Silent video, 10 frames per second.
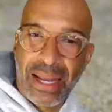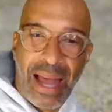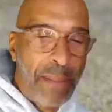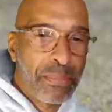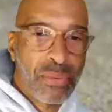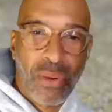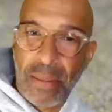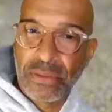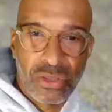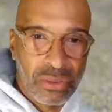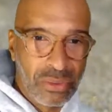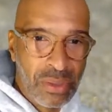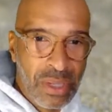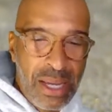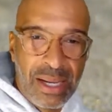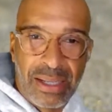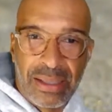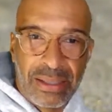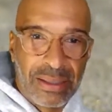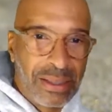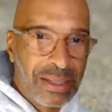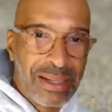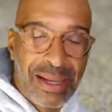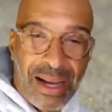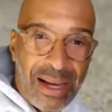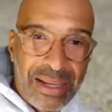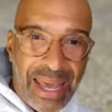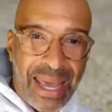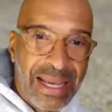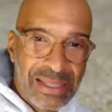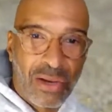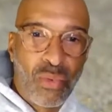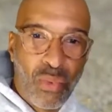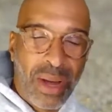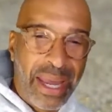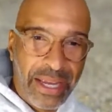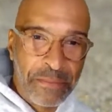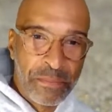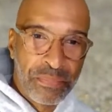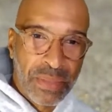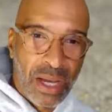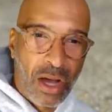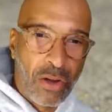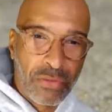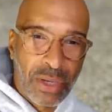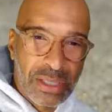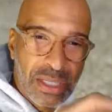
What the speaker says: I promise you, God has a way of